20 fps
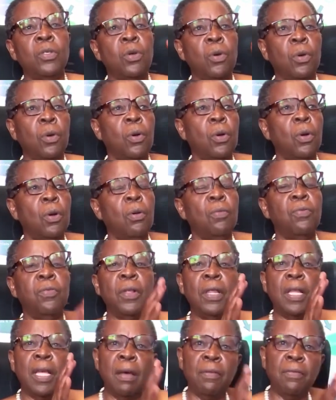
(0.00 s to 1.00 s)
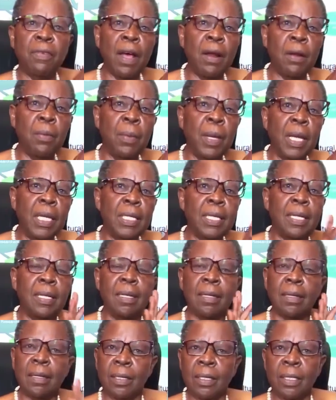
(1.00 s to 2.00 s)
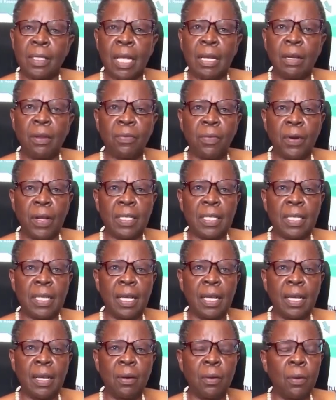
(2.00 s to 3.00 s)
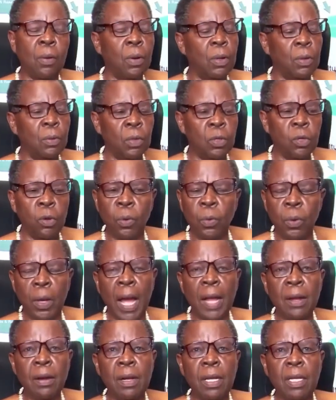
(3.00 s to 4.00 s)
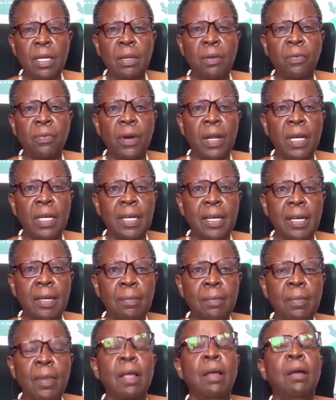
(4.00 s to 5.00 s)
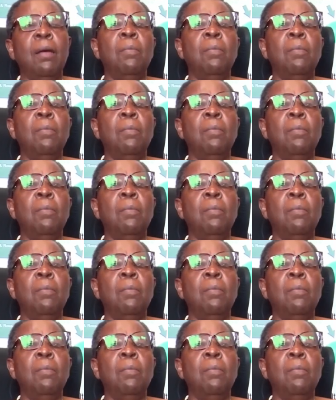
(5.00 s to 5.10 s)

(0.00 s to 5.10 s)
So for the environment, it's a different thing, we handle it differently.